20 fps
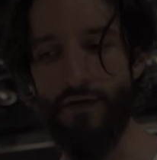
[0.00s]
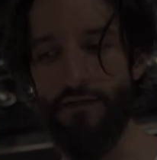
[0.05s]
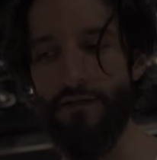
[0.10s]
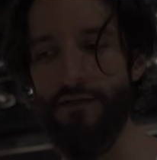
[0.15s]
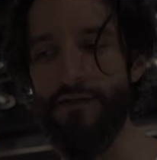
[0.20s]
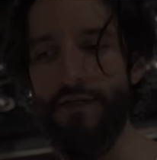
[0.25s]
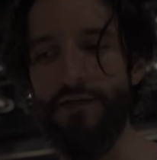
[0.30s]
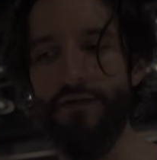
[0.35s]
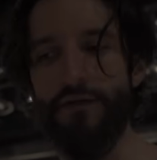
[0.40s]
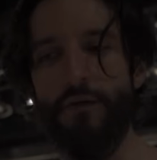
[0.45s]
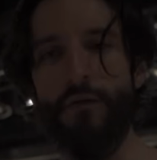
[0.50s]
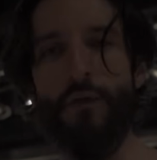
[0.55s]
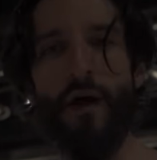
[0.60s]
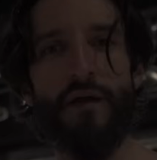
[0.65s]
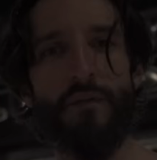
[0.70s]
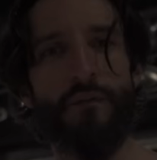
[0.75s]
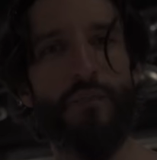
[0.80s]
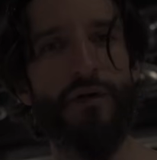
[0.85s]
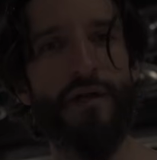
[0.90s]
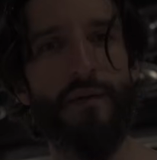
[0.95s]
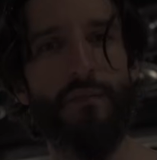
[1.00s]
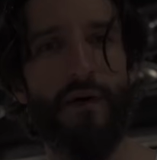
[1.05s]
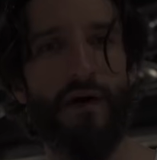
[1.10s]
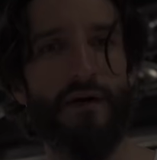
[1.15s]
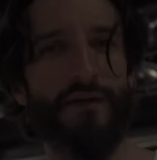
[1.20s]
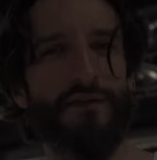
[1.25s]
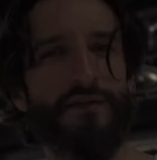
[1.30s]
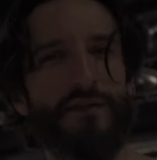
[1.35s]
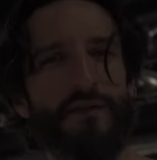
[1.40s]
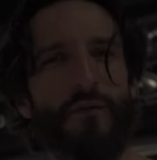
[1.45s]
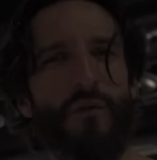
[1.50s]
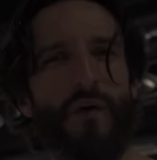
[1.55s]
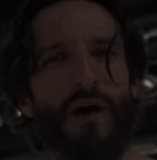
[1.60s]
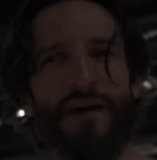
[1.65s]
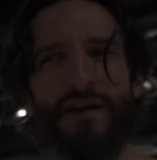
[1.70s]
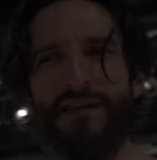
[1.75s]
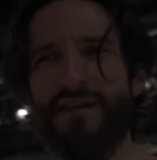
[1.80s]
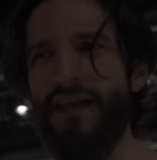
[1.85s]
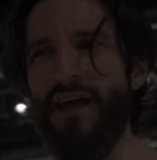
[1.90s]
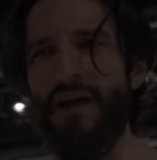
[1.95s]
in the right body part, in the
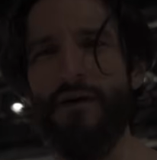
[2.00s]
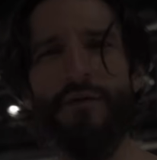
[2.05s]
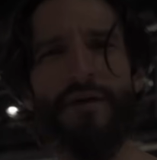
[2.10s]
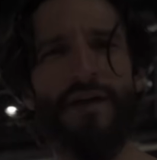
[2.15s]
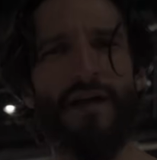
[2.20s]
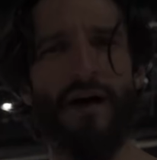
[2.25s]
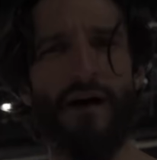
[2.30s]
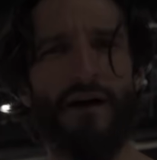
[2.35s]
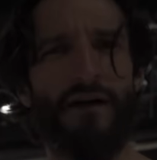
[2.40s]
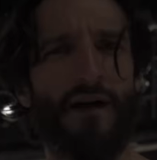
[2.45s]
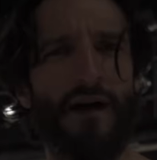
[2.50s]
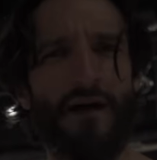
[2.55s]
right area.